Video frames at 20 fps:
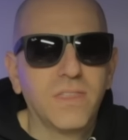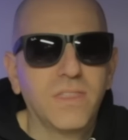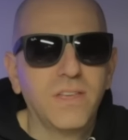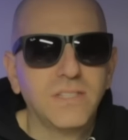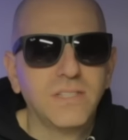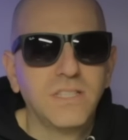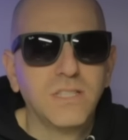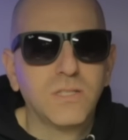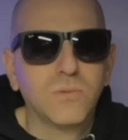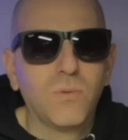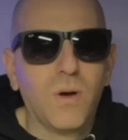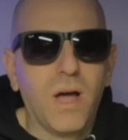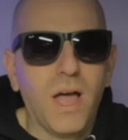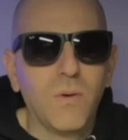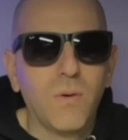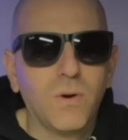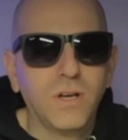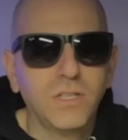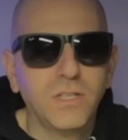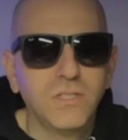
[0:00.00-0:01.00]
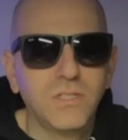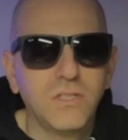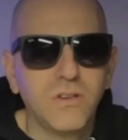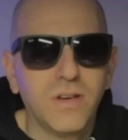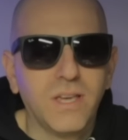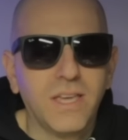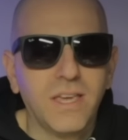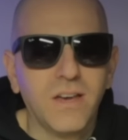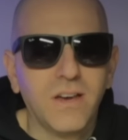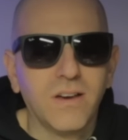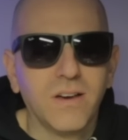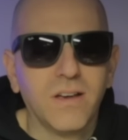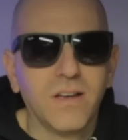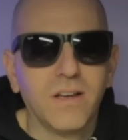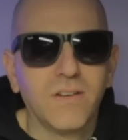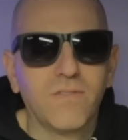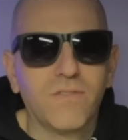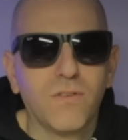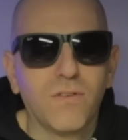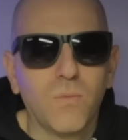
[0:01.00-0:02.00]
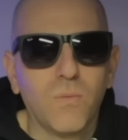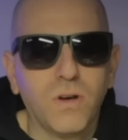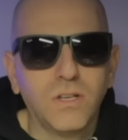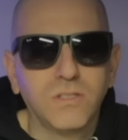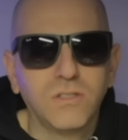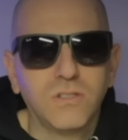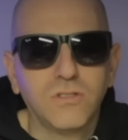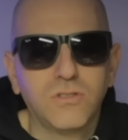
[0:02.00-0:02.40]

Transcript: This is why once you're here for one